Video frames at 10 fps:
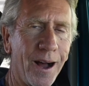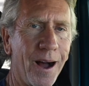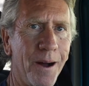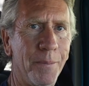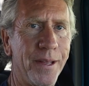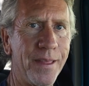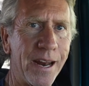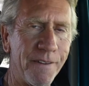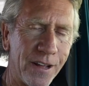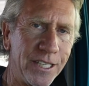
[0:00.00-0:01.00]
and
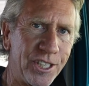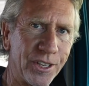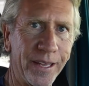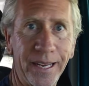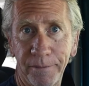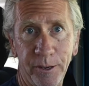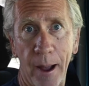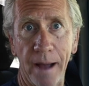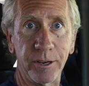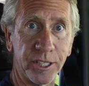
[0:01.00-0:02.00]
then eventually, if you
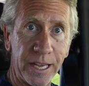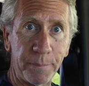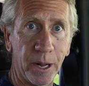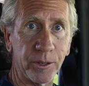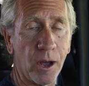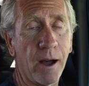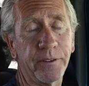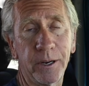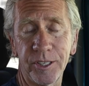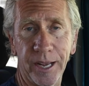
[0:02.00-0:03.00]
have your seatbelt
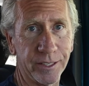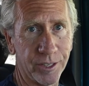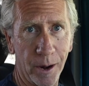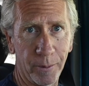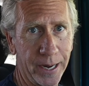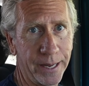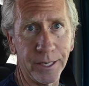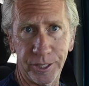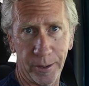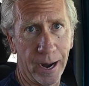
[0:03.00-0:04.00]
off, it'll say it's not ready
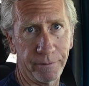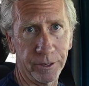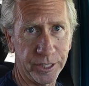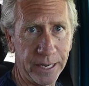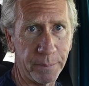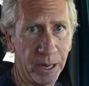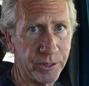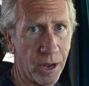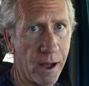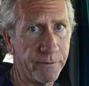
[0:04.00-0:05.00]
because you have your
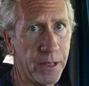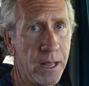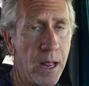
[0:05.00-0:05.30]
seatbelt off.